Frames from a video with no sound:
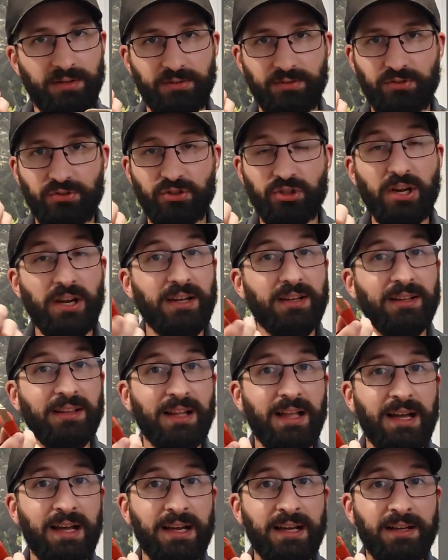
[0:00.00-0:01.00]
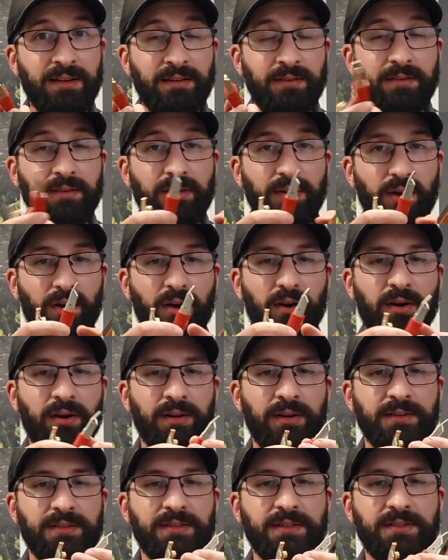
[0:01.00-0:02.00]
check a line on
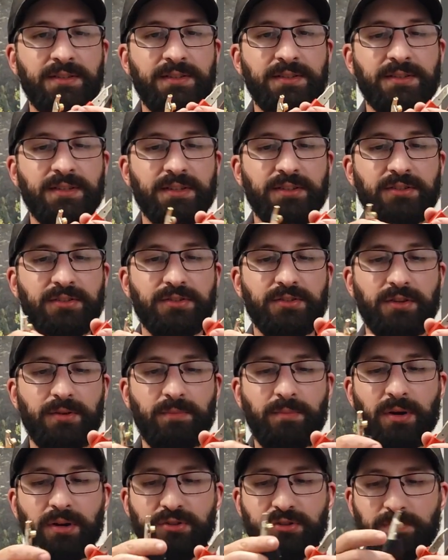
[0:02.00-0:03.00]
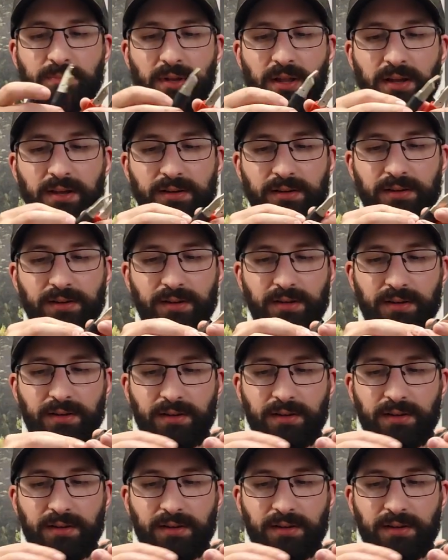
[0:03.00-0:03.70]
a 66 punch block.